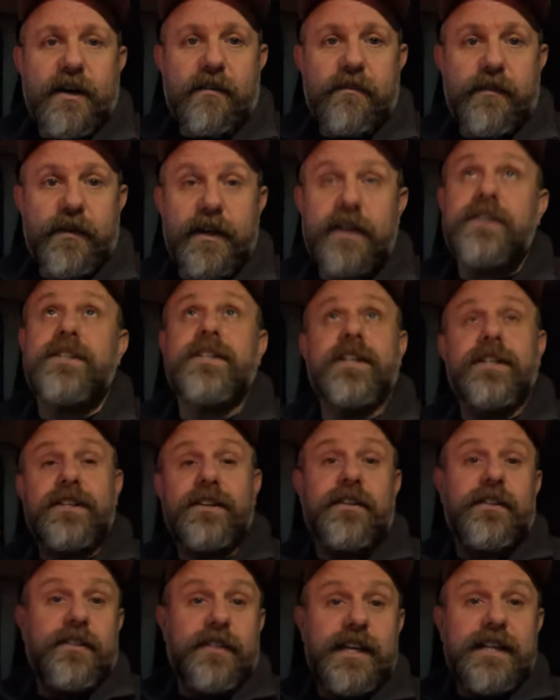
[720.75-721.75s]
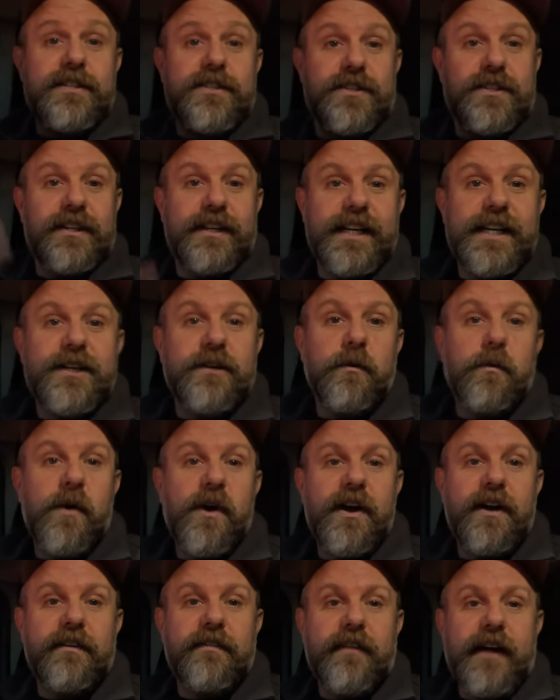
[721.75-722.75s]
converted this little
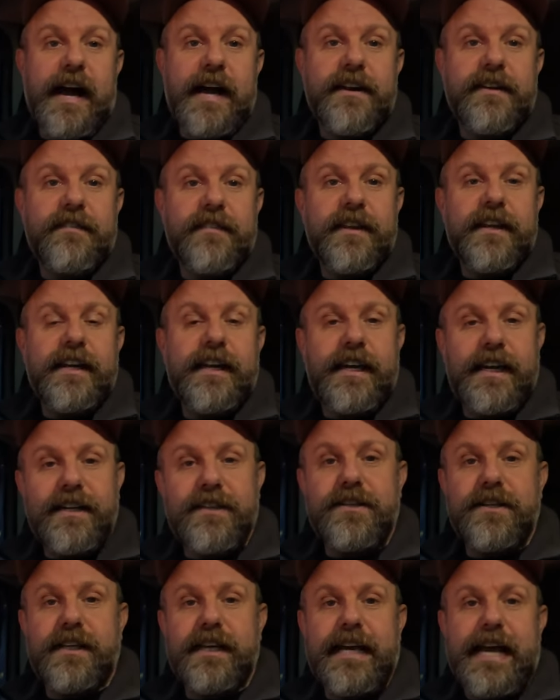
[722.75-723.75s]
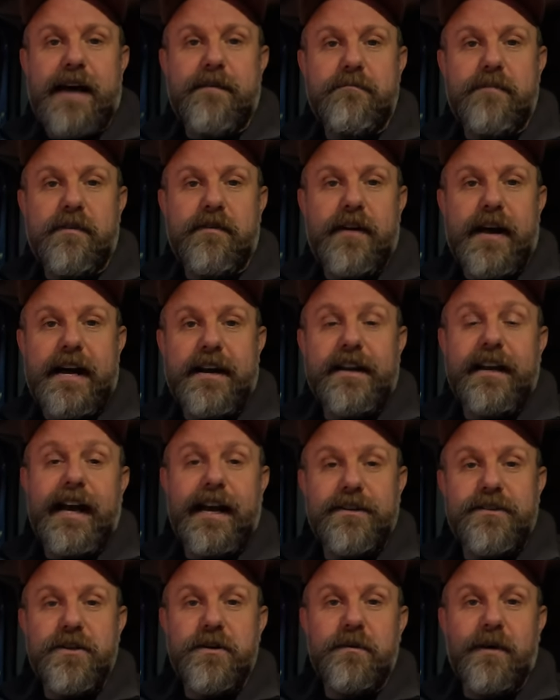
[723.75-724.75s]
work van into the camper van,
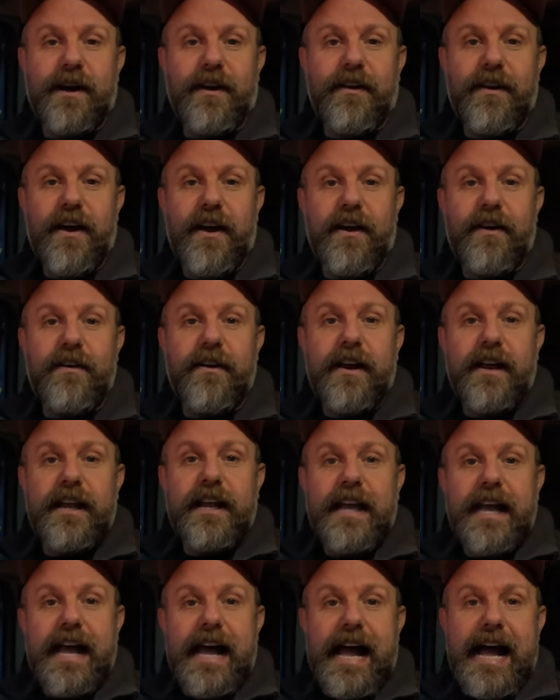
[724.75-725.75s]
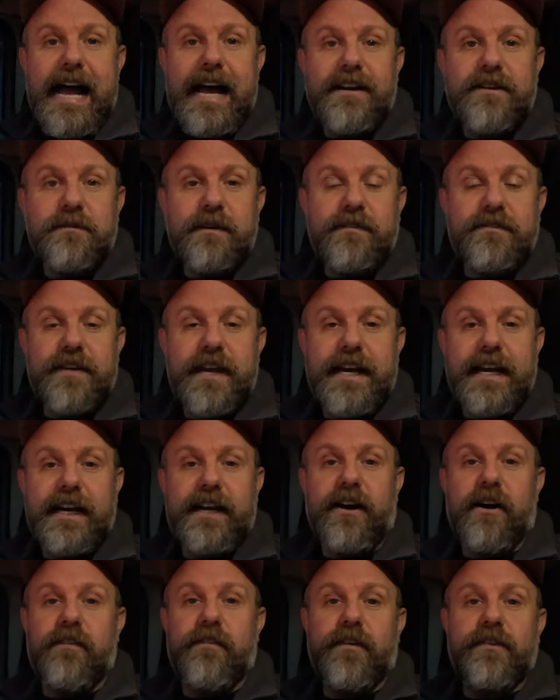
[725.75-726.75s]
as you well know, and we've taken
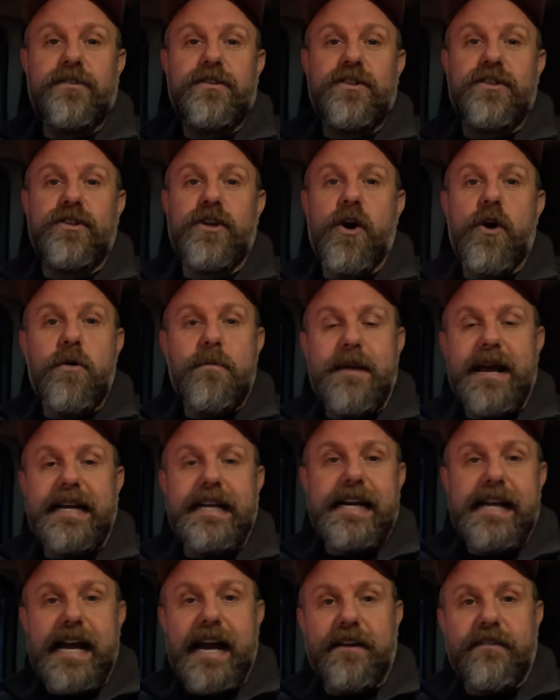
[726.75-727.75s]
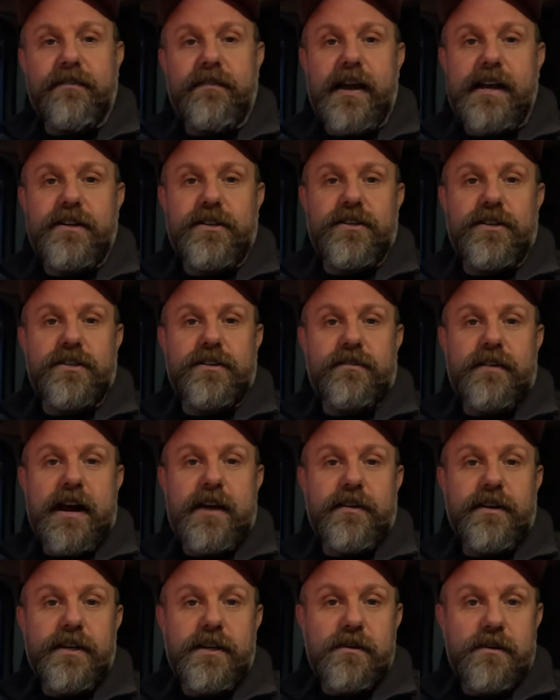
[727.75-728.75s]
it off on so many adventures
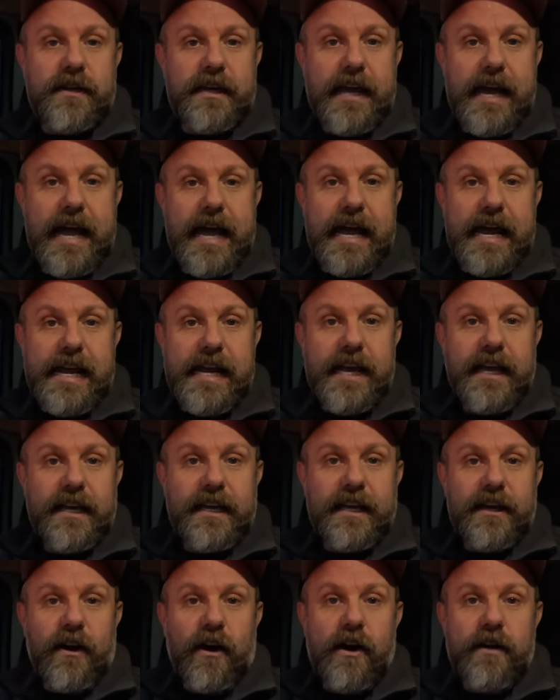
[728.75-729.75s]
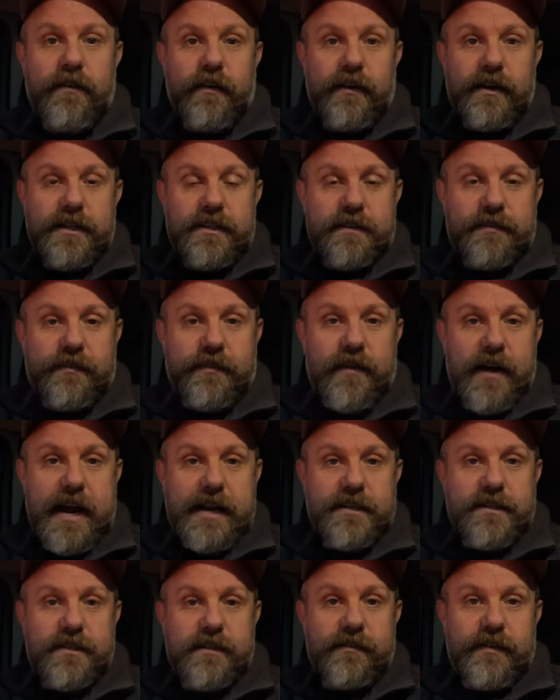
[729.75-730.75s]
around the UK, over into
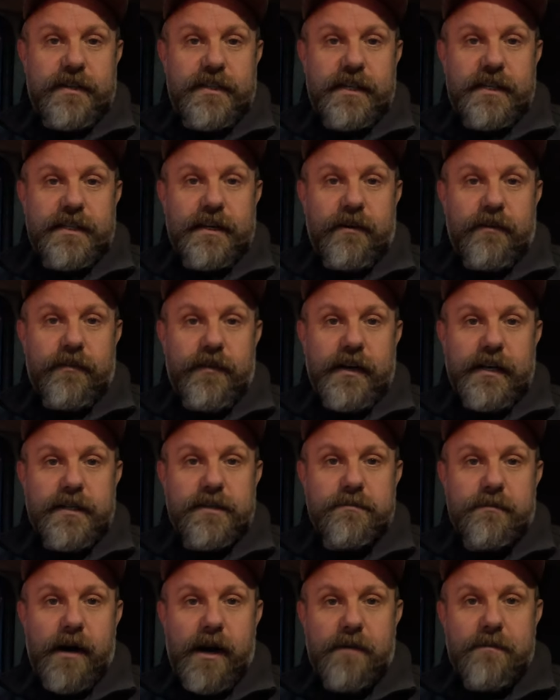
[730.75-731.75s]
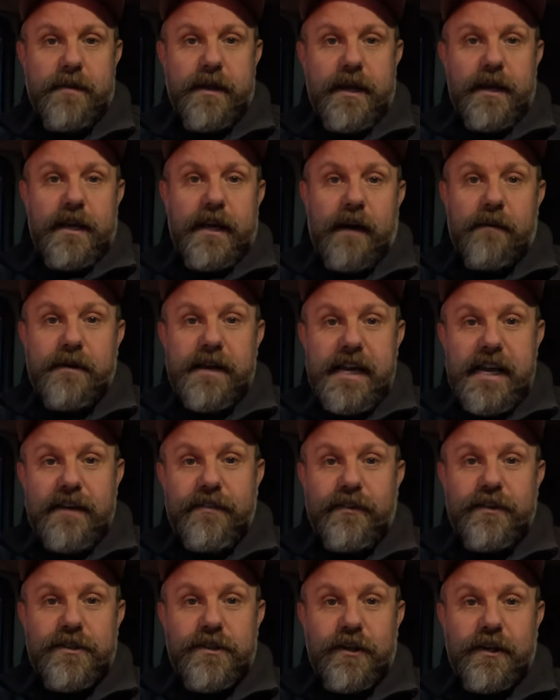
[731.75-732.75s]
France to visit Delphine's mom, and we
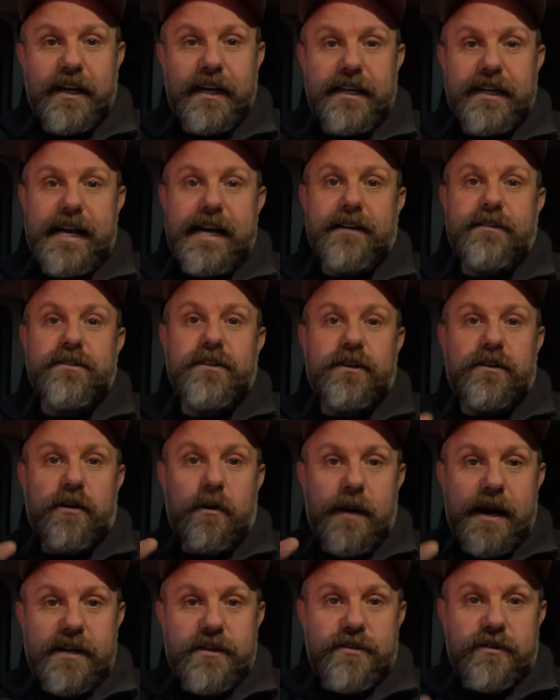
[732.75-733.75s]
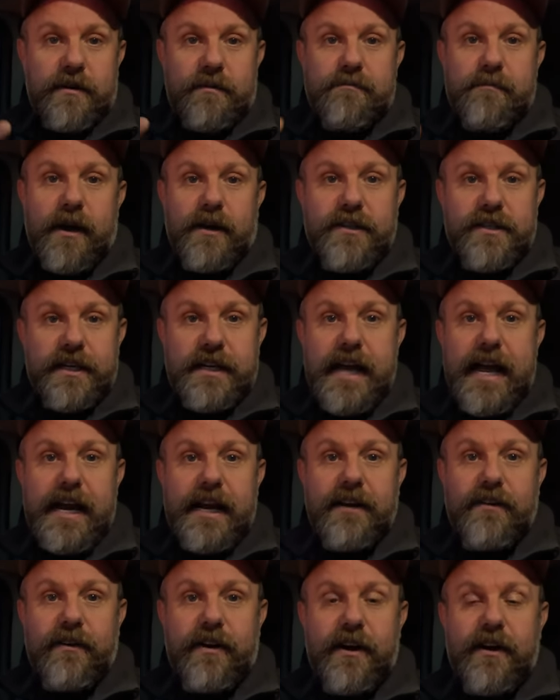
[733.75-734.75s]
even took it down to Croatia and
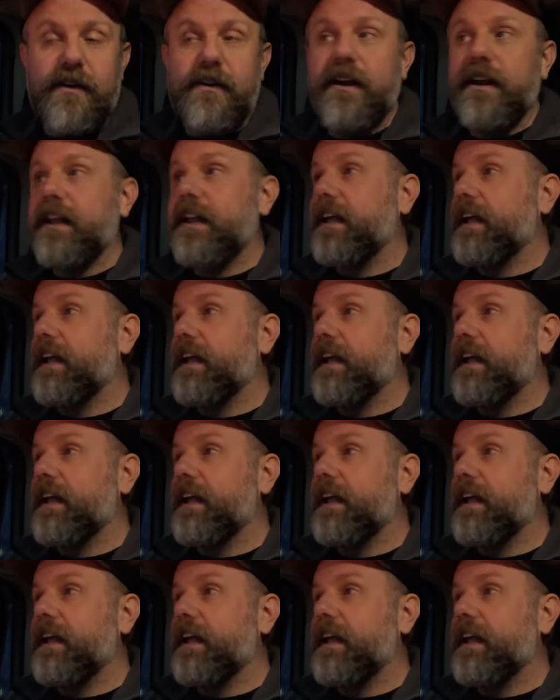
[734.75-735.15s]
Montenegro.